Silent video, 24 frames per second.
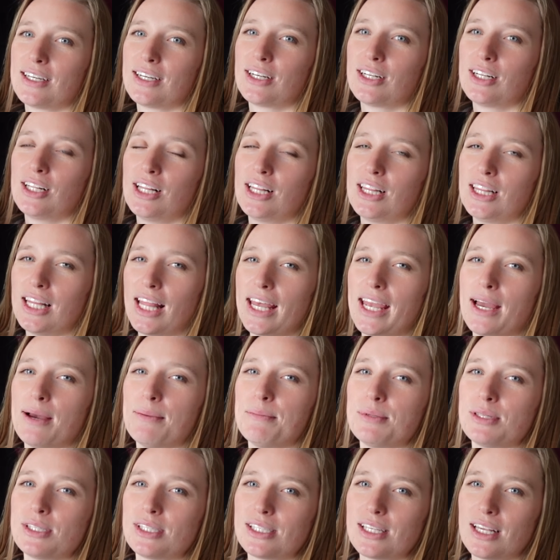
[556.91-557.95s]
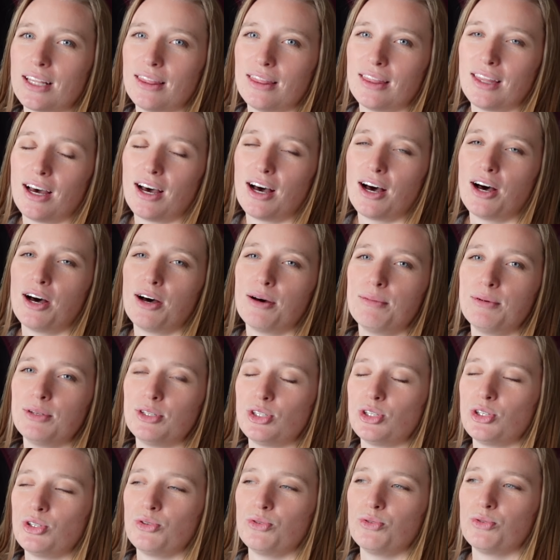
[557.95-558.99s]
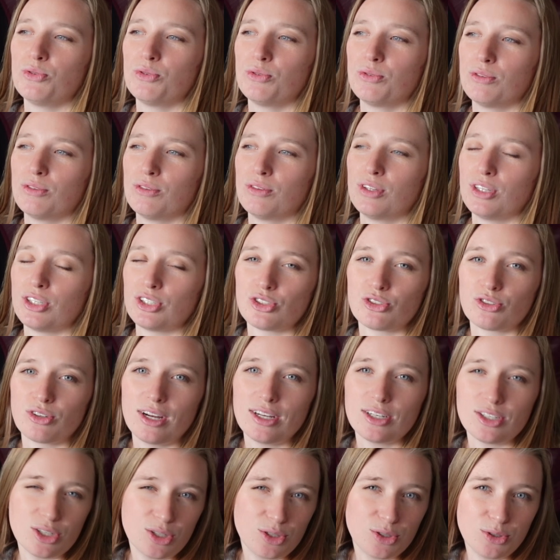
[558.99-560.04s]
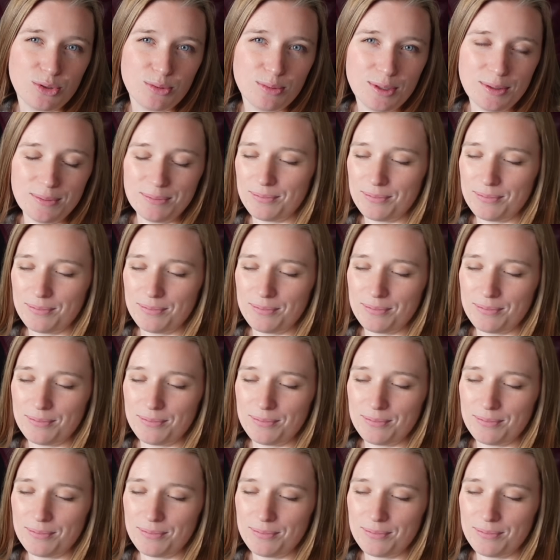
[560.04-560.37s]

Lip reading: clamps the hub to the strut tube.